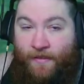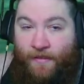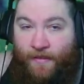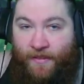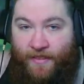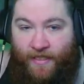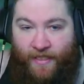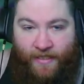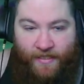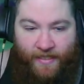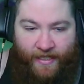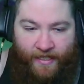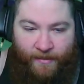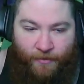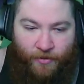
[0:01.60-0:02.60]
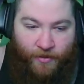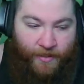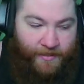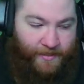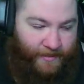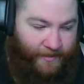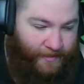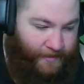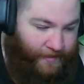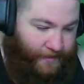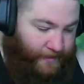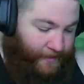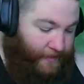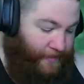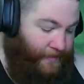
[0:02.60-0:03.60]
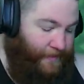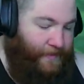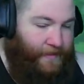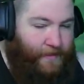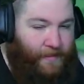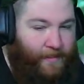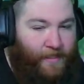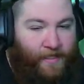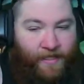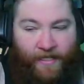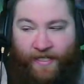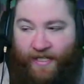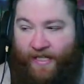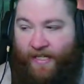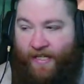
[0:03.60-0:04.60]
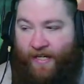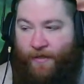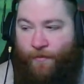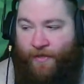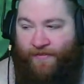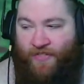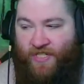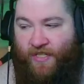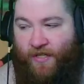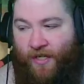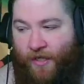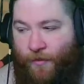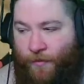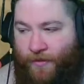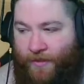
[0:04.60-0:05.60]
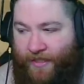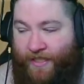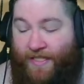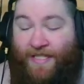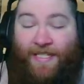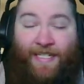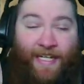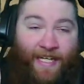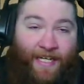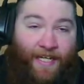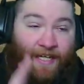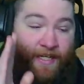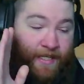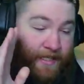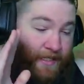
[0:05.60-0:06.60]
let's get into Animal Crossing. And again, I will have to sit awkwardly today.